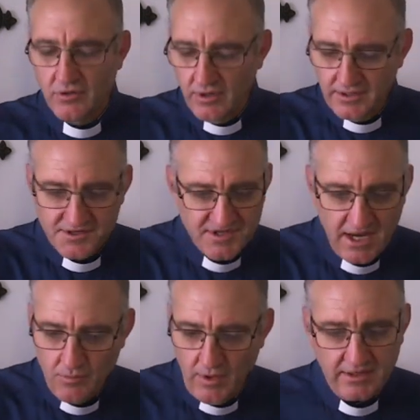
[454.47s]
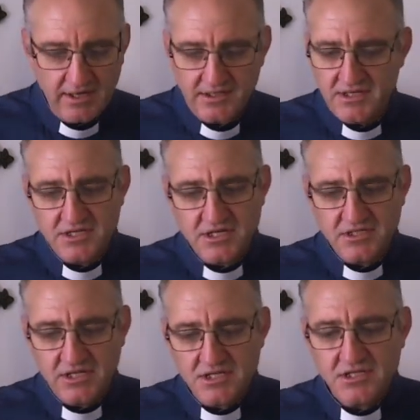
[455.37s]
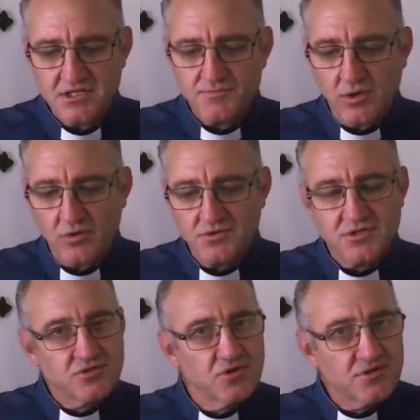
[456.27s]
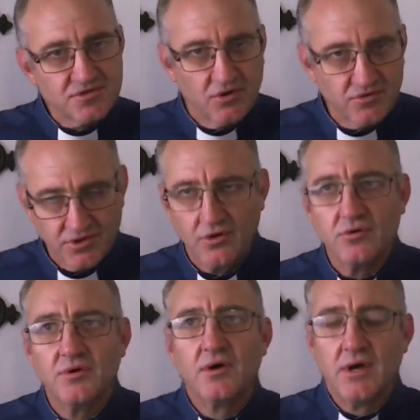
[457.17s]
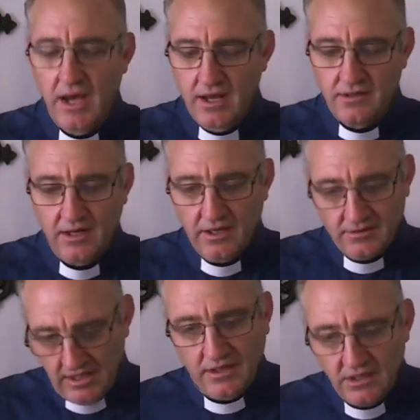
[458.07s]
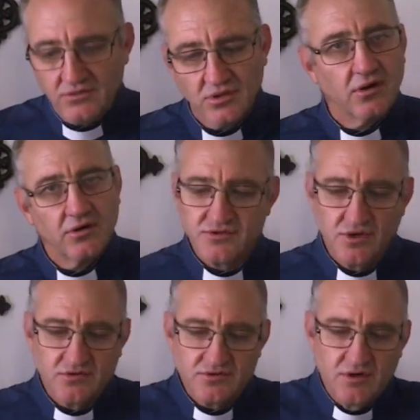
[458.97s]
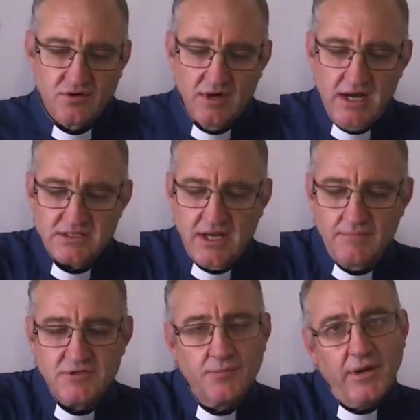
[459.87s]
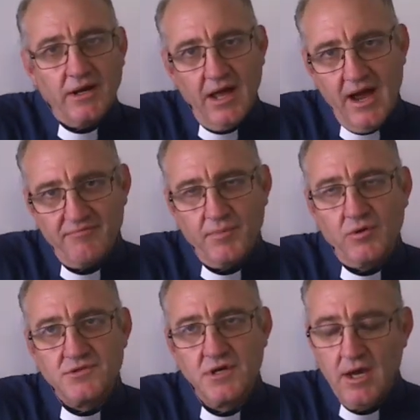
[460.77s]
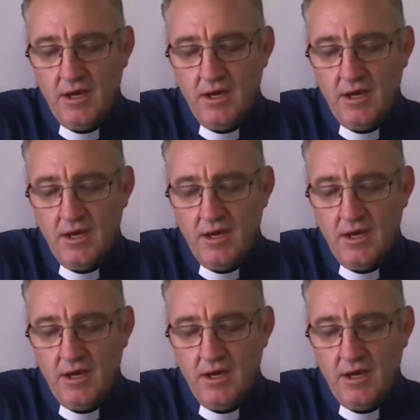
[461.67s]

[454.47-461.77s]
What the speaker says: You know, in the same way that a teacher teaches because the students don't know and they need to learn, so Christ comes to bring life because